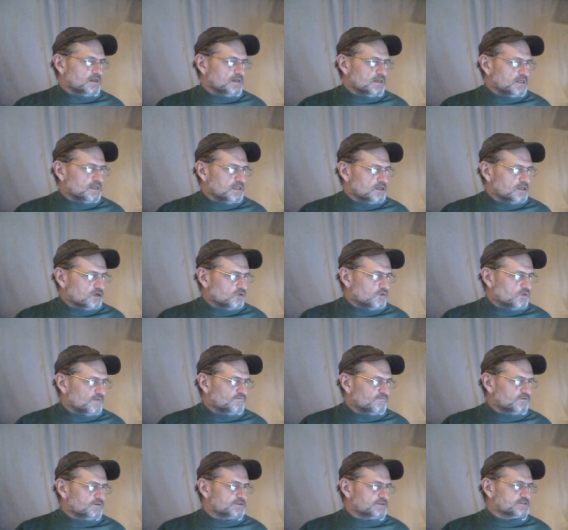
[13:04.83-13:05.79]

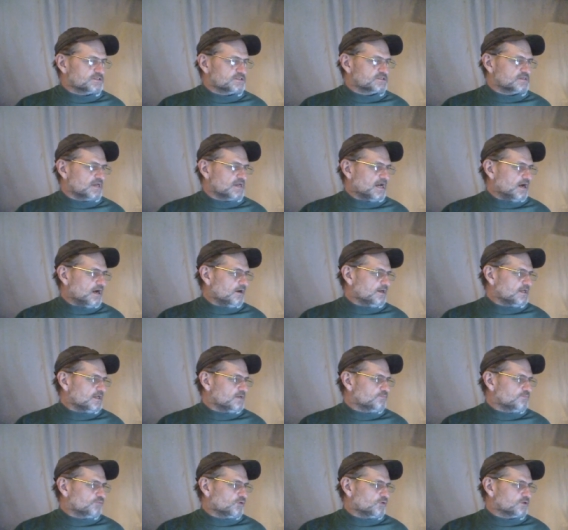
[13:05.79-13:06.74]
equivalent uh,
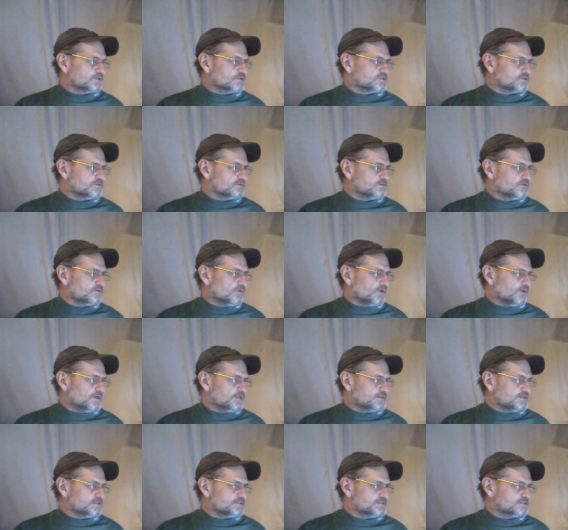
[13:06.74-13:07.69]
input
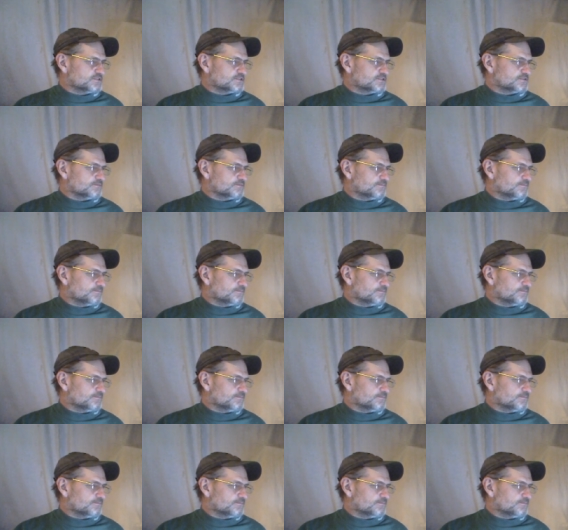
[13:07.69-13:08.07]
noise.